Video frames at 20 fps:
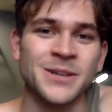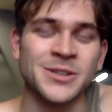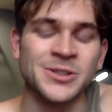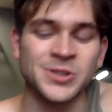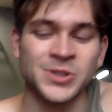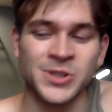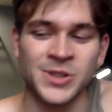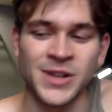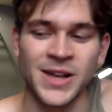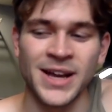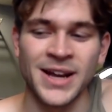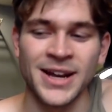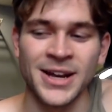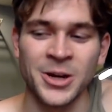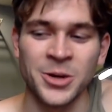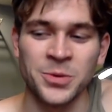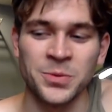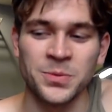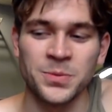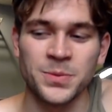special, and I
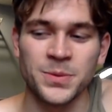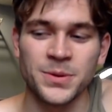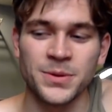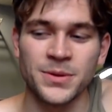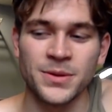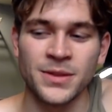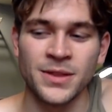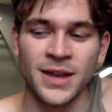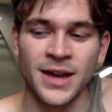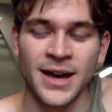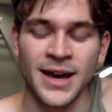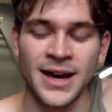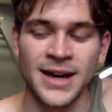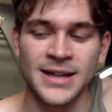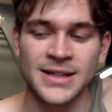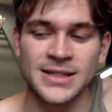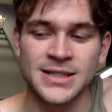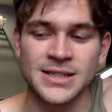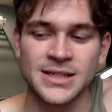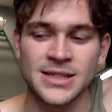hope
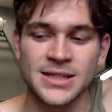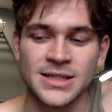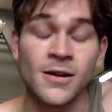that